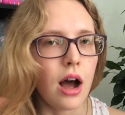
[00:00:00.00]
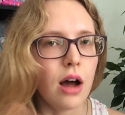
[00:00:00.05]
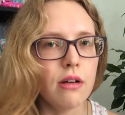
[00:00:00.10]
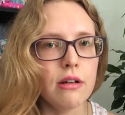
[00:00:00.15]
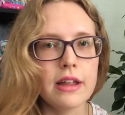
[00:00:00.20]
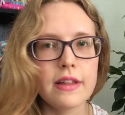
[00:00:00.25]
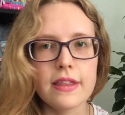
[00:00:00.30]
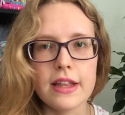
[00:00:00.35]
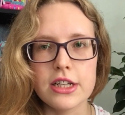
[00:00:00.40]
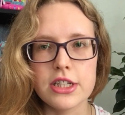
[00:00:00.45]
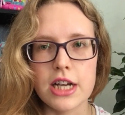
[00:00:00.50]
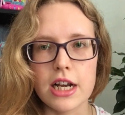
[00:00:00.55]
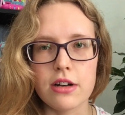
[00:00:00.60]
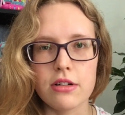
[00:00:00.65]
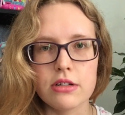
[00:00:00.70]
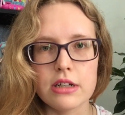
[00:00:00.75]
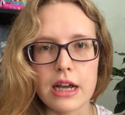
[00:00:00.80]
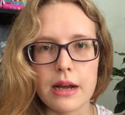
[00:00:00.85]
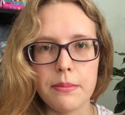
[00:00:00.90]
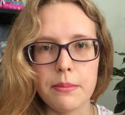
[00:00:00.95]
I'll link their
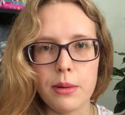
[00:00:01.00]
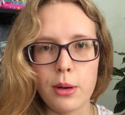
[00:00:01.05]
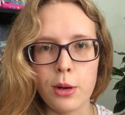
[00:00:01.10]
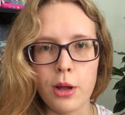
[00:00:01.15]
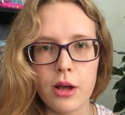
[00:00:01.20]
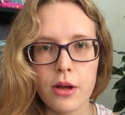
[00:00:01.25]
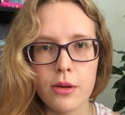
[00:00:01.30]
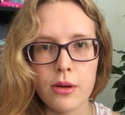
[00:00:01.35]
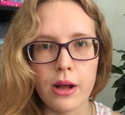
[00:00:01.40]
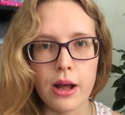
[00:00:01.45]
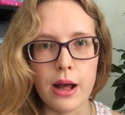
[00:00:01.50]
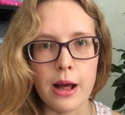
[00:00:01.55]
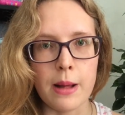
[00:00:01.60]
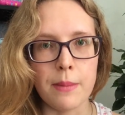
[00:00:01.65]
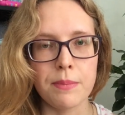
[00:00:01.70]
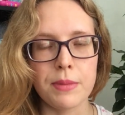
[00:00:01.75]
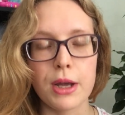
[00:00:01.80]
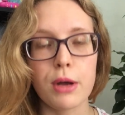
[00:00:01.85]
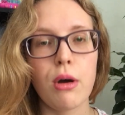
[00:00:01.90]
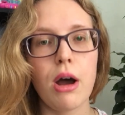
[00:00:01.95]
channel down below.
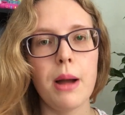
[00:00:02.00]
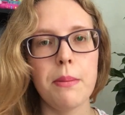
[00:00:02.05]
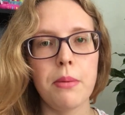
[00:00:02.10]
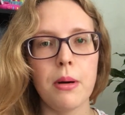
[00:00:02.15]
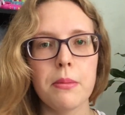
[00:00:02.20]
They're quite